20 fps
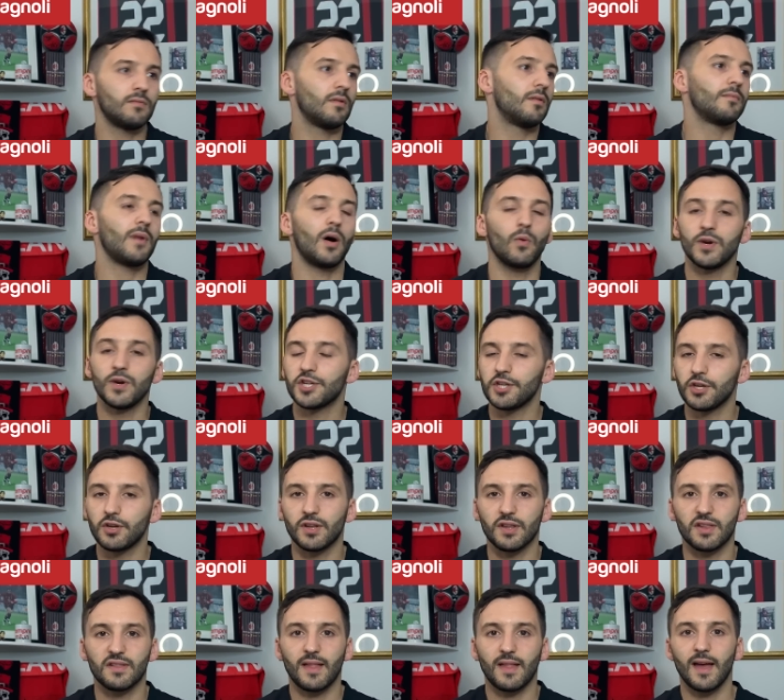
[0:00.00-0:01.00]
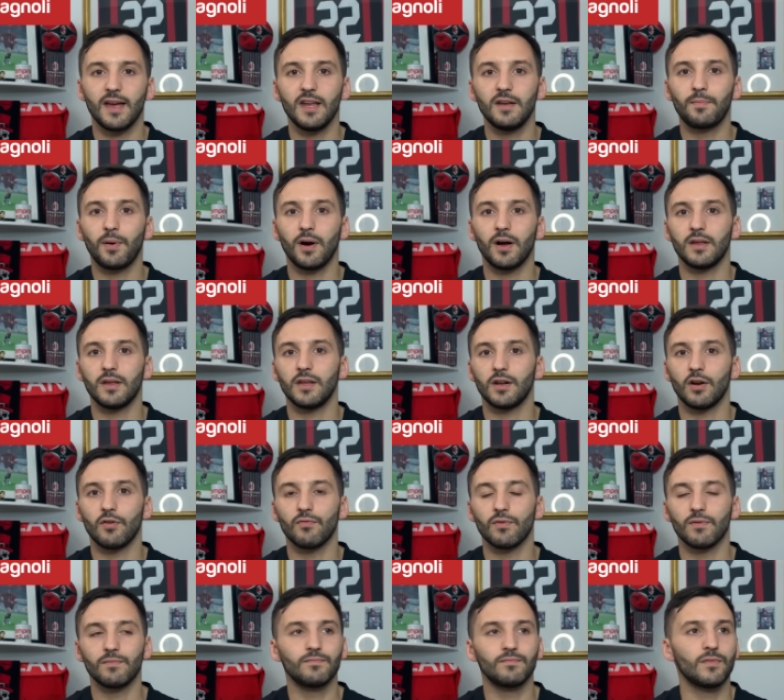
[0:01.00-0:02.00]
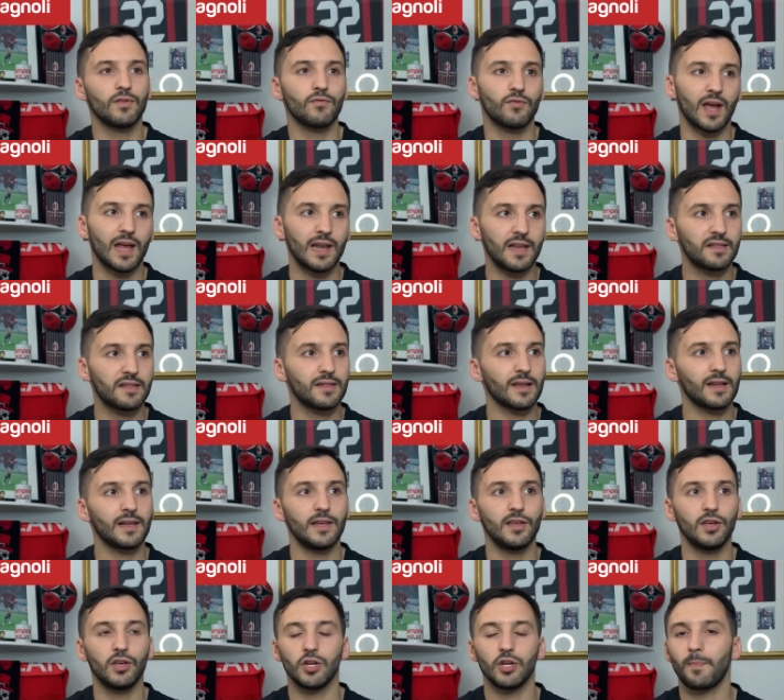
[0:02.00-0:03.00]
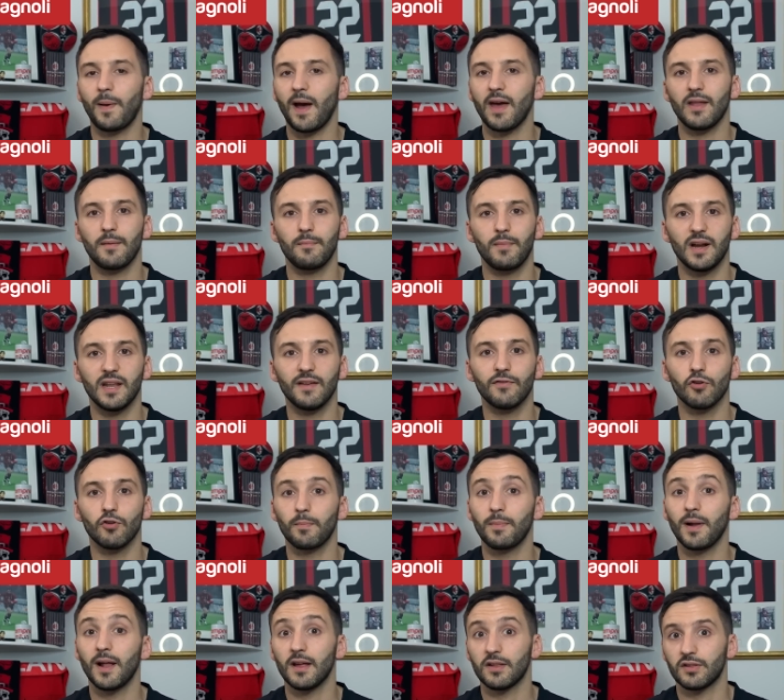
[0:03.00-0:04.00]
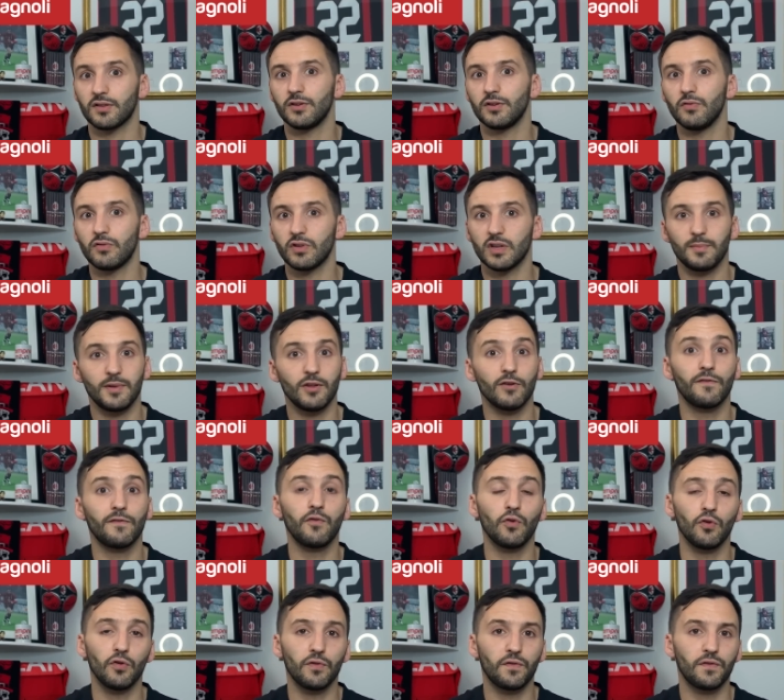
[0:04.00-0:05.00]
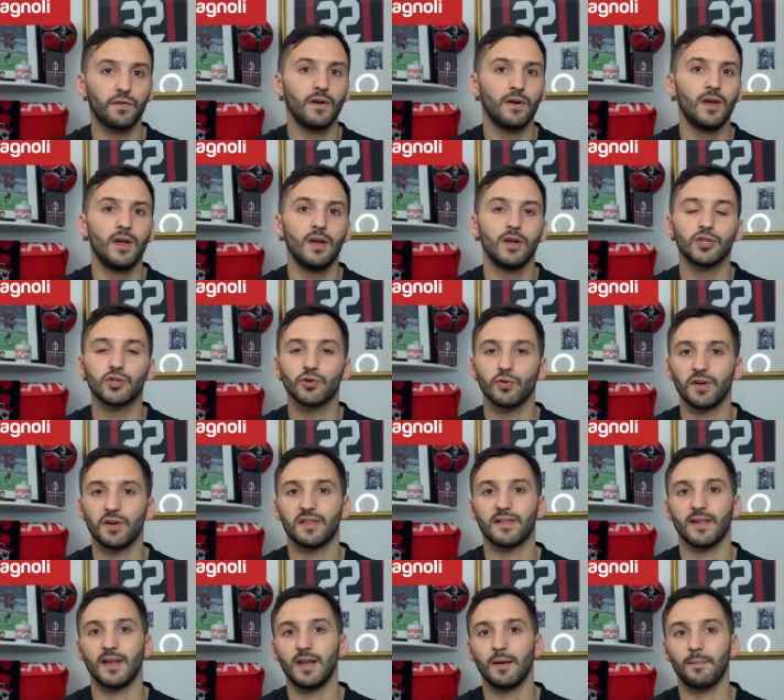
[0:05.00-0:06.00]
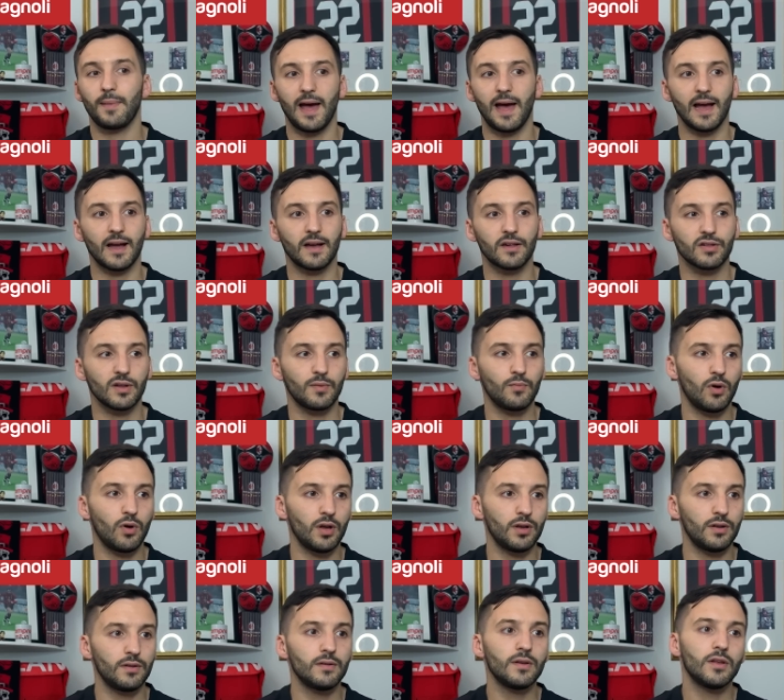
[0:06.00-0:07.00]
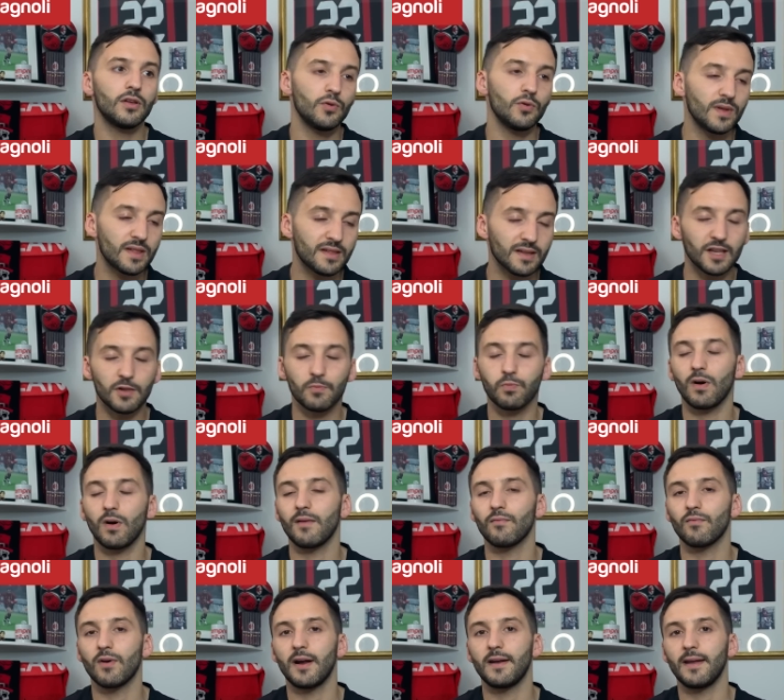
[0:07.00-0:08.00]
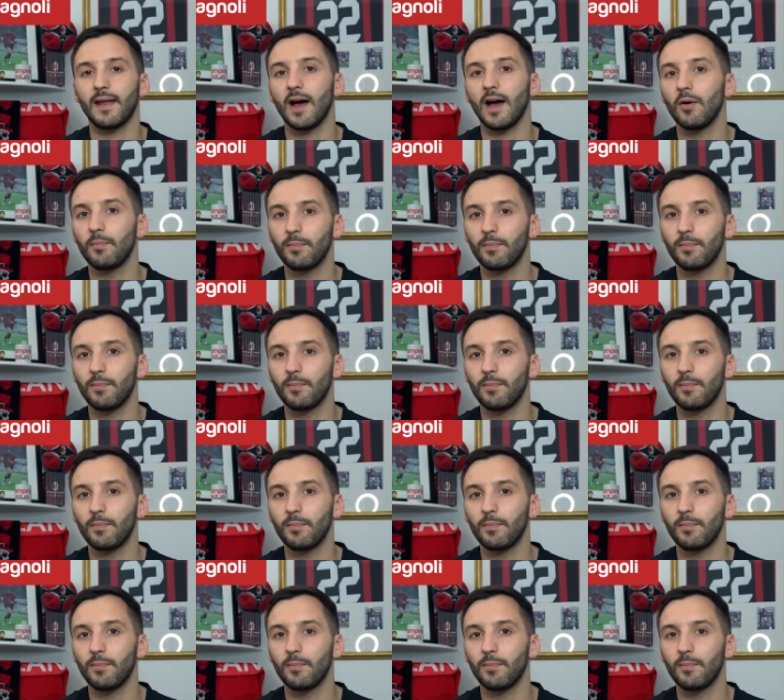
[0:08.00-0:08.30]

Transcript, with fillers: I wish he could have stayed, but you know, realistically, you're going to pay that money for a person who's going to be your fourth choice centre back, someone who is in his prime right now.